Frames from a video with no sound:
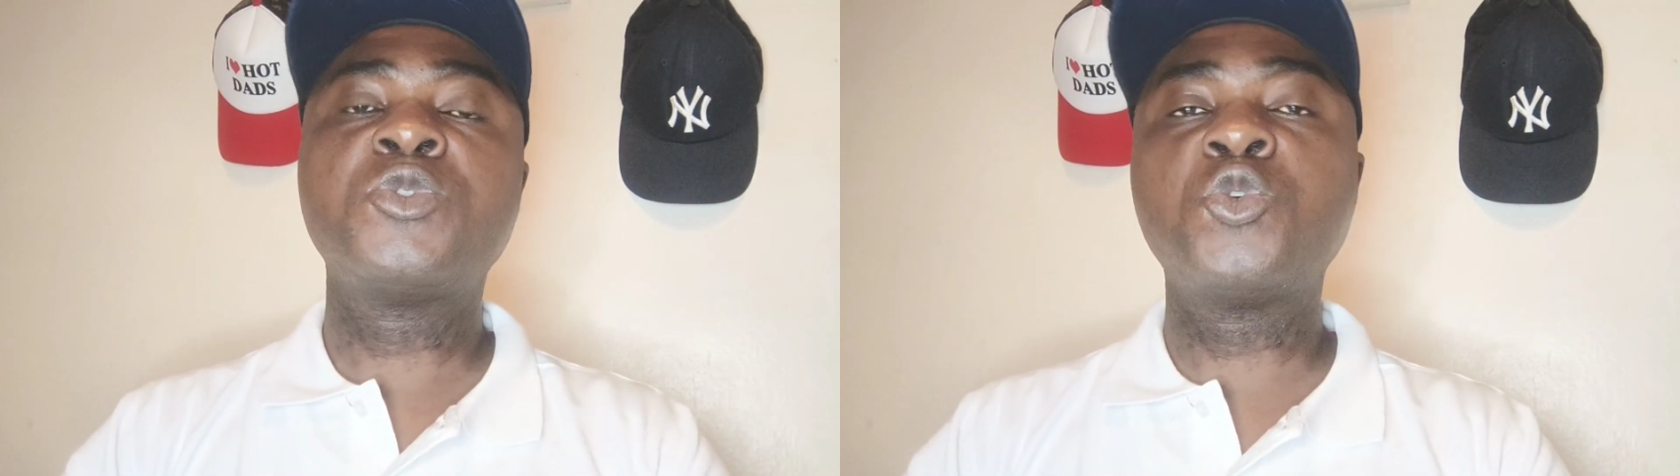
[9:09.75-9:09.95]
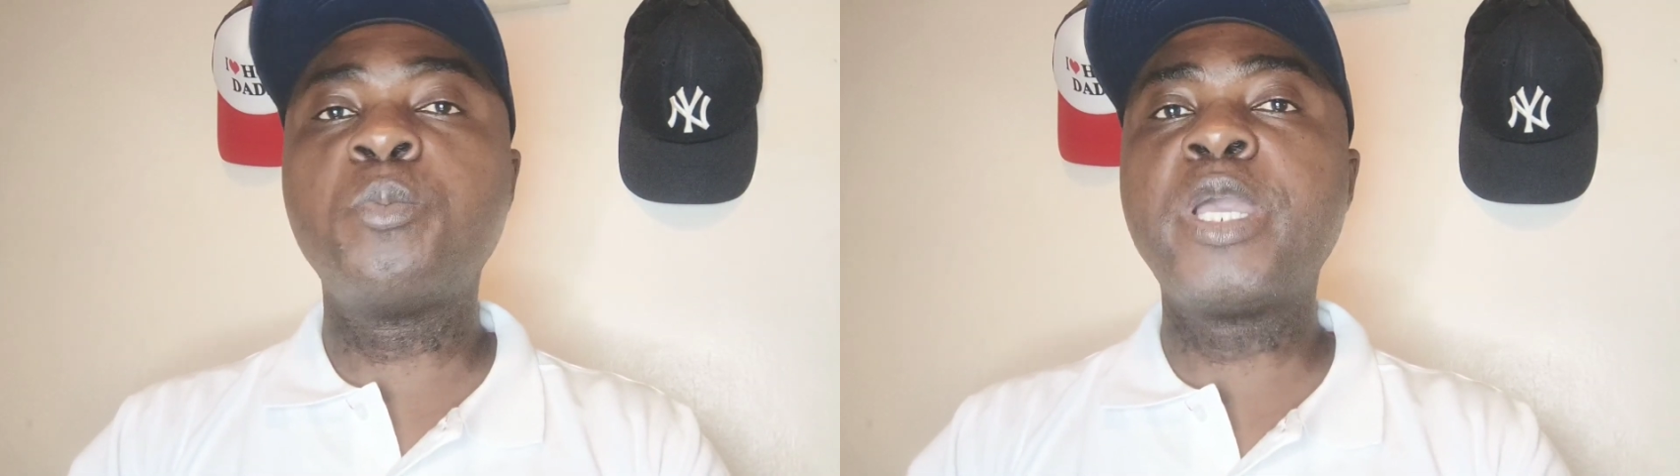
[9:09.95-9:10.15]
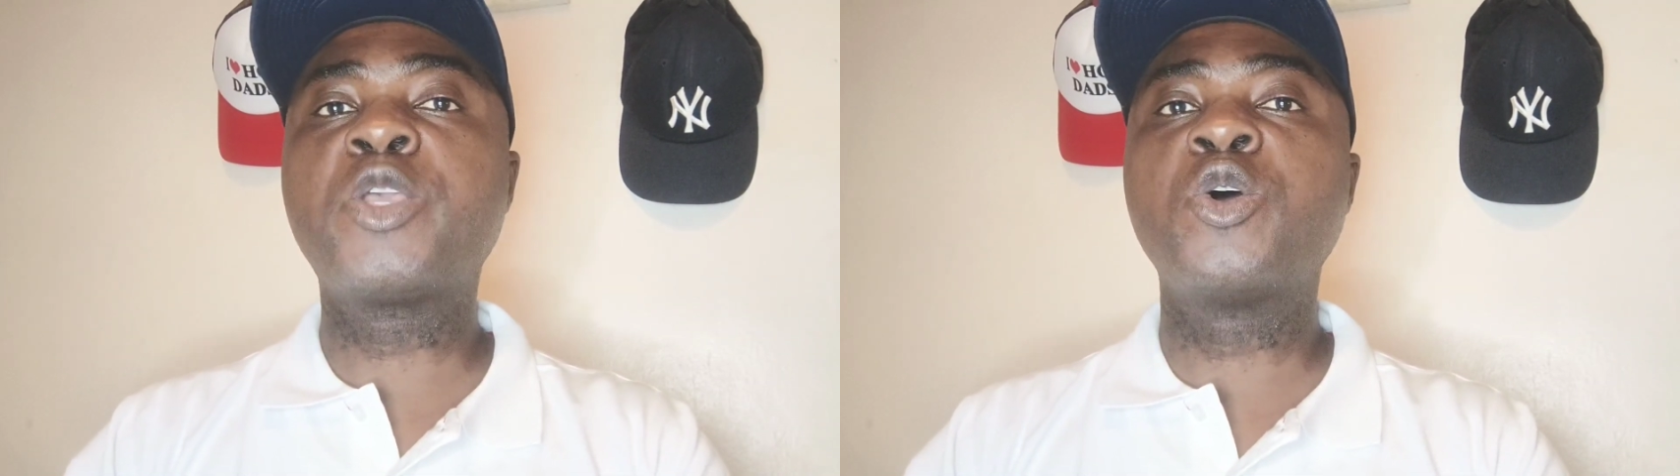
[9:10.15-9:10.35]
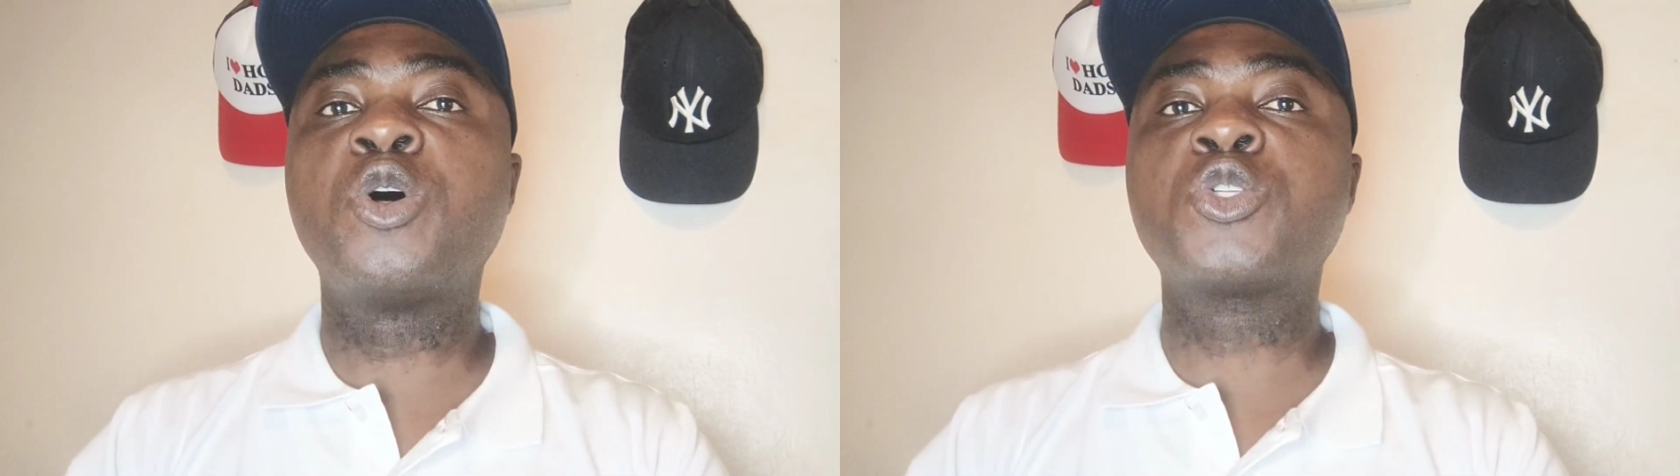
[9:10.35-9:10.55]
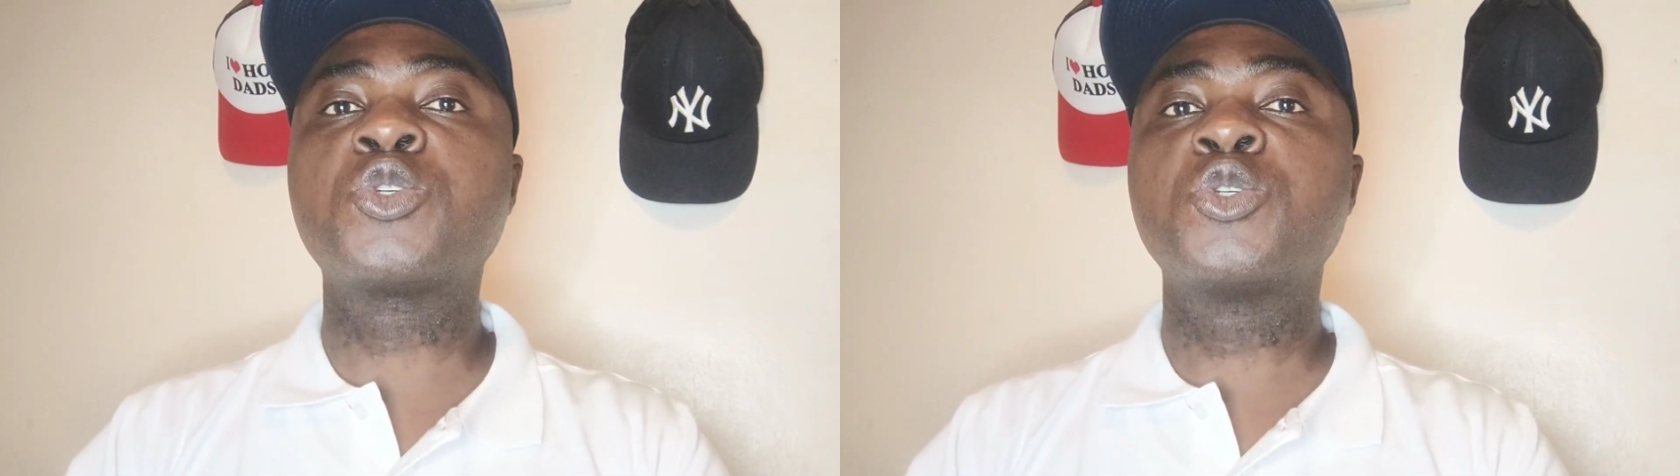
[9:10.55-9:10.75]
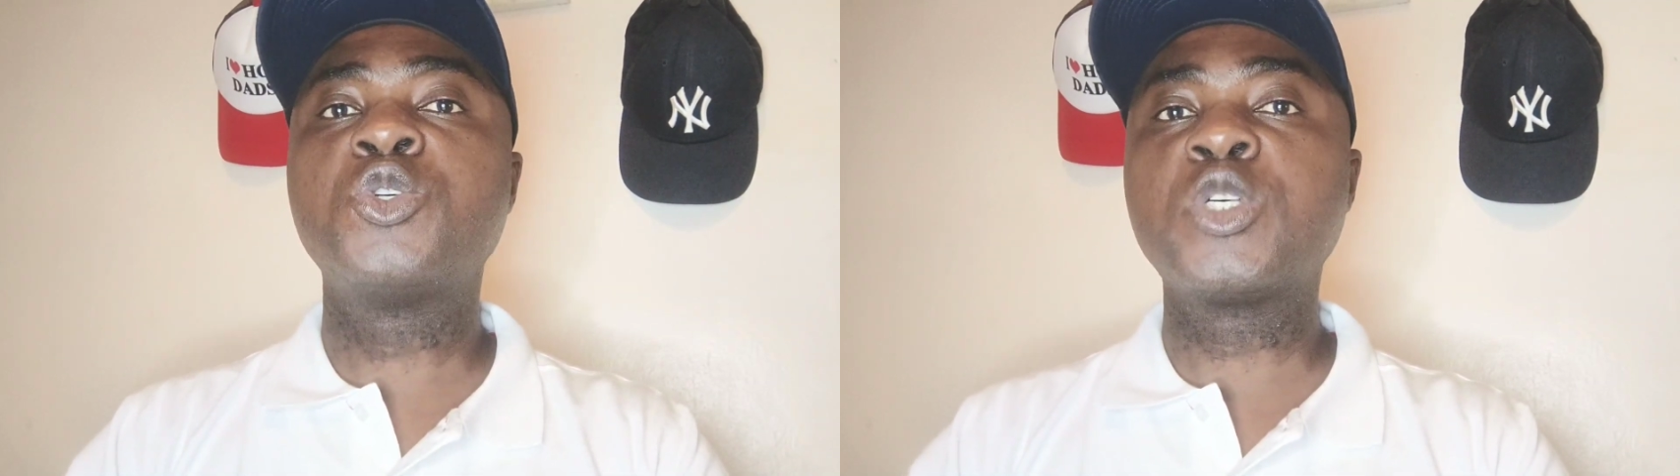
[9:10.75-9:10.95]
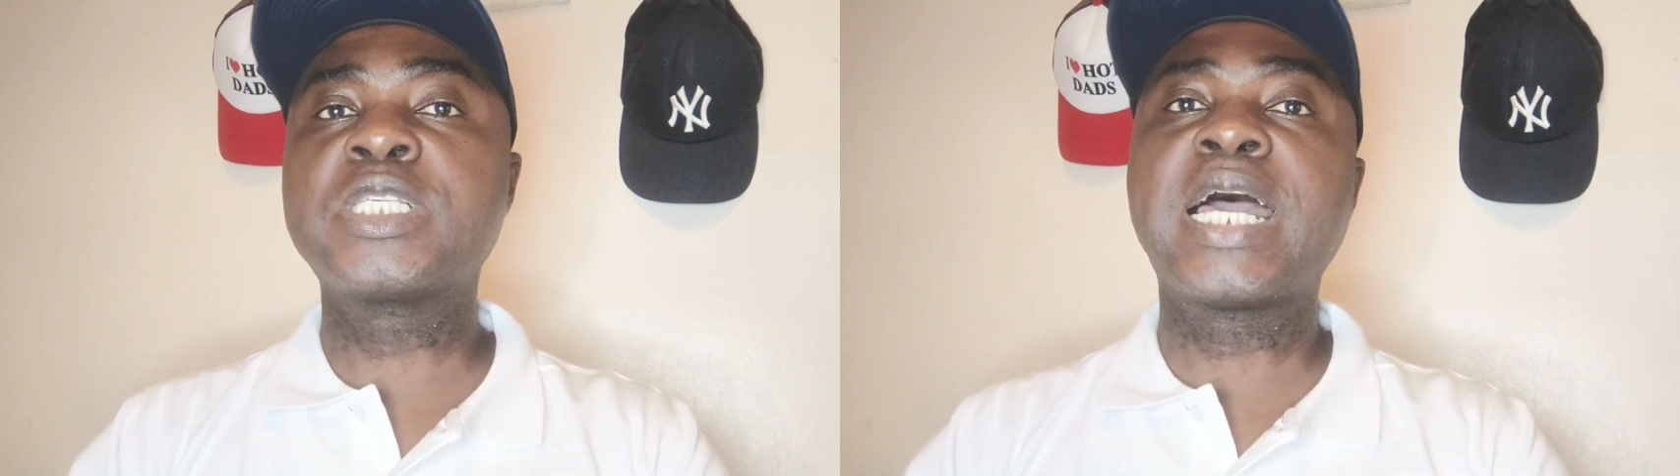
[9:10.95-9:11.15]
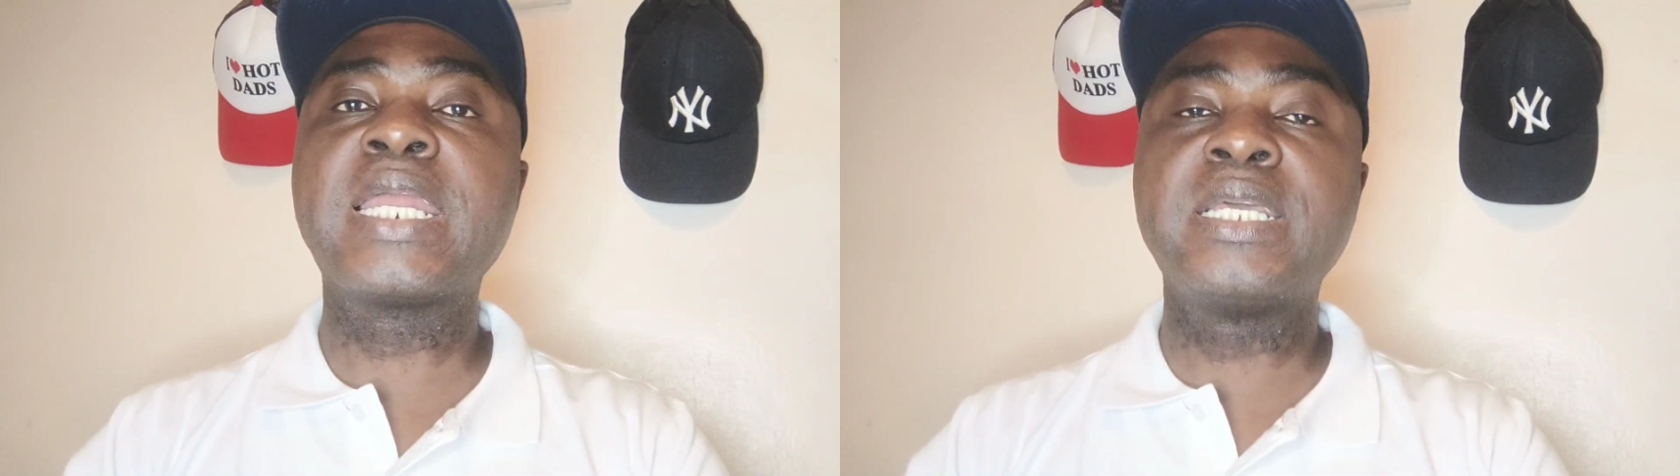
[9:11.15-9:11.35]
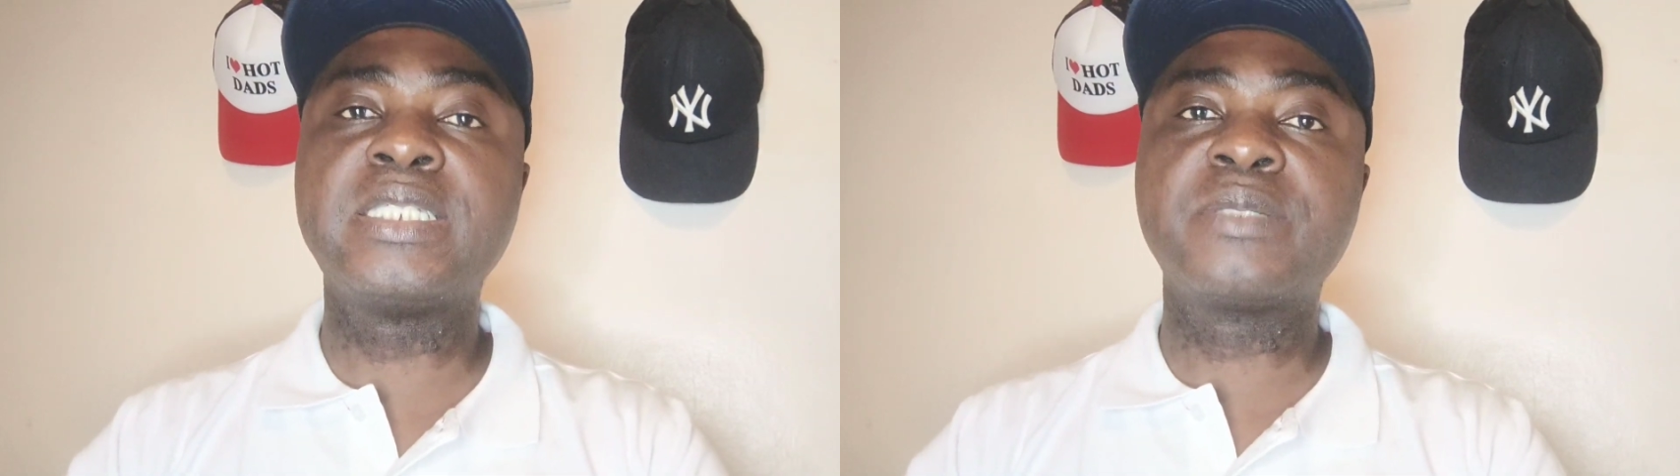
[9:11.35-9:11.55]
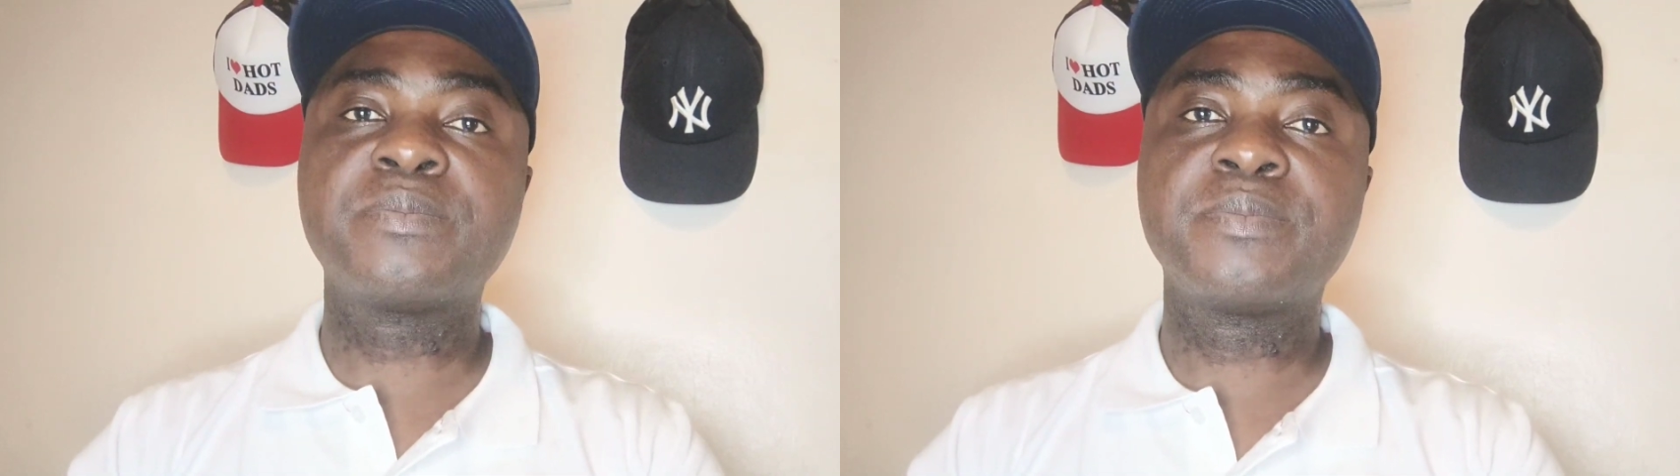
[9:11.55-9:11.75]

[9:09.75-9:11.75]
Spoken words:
to make your silage